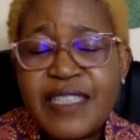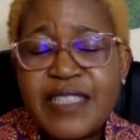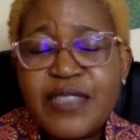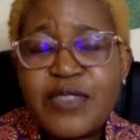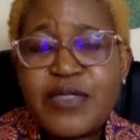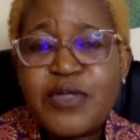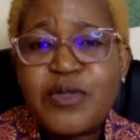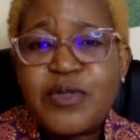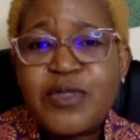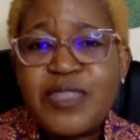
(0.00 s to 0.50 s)

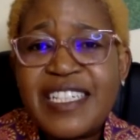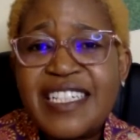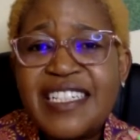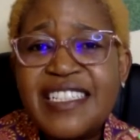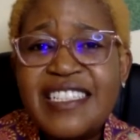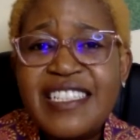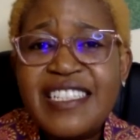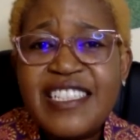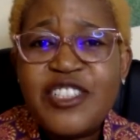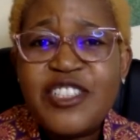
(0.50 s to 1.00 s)
So they
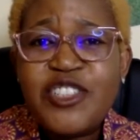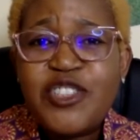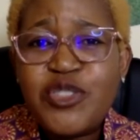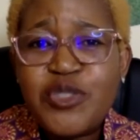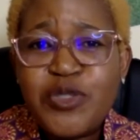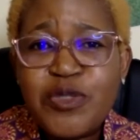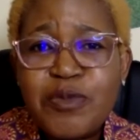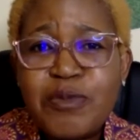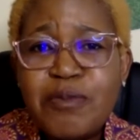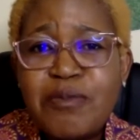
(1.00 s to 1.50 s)
need
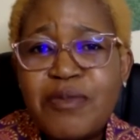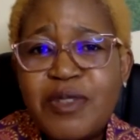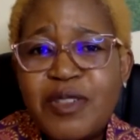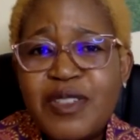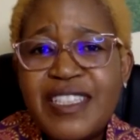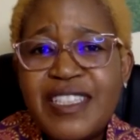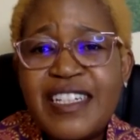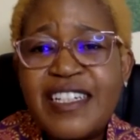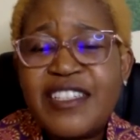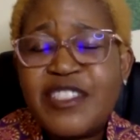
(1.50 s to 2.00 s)
you
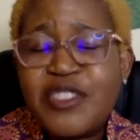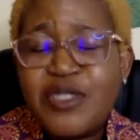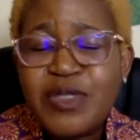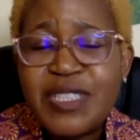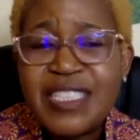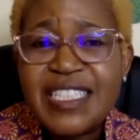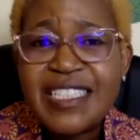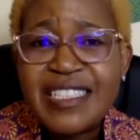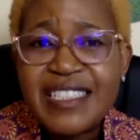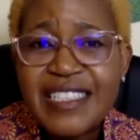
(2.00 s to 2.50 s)
more than you
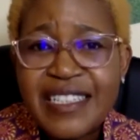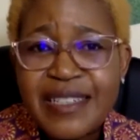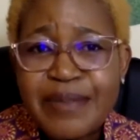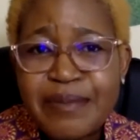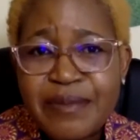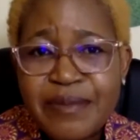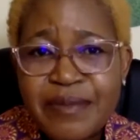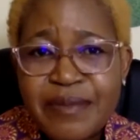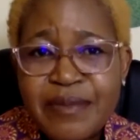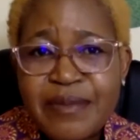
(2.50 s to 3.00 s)
need
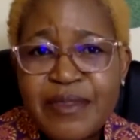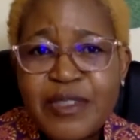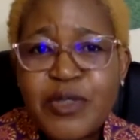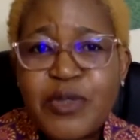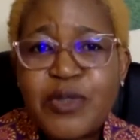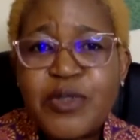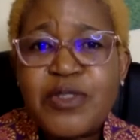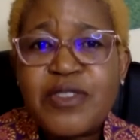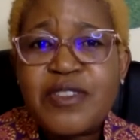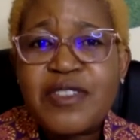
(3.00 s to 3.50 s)
them,
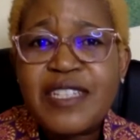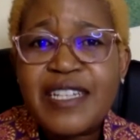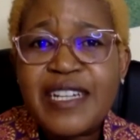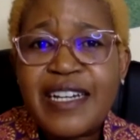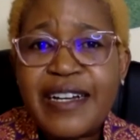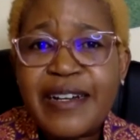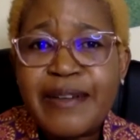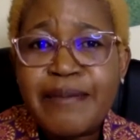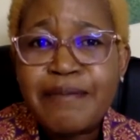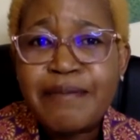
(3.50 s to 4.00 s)
because
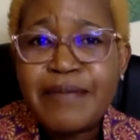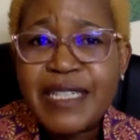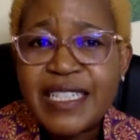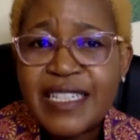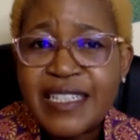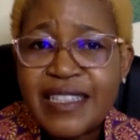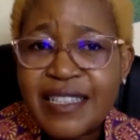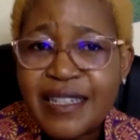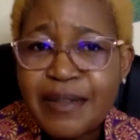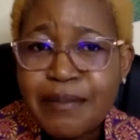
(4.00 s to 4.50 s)
you're
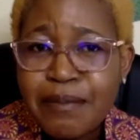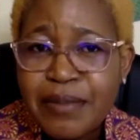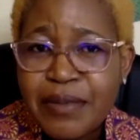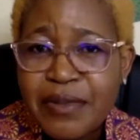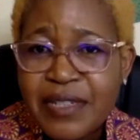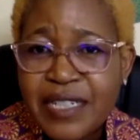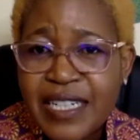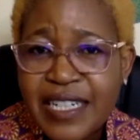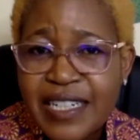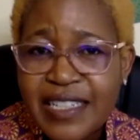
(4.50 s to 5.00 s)
making them
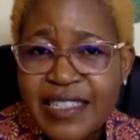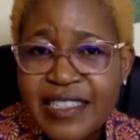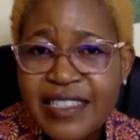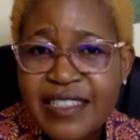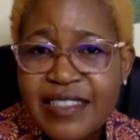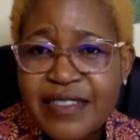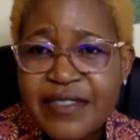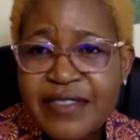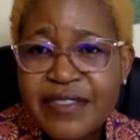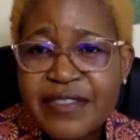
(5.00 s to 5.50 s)

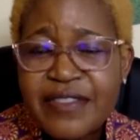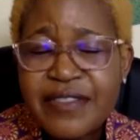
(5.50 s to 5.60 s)
productive.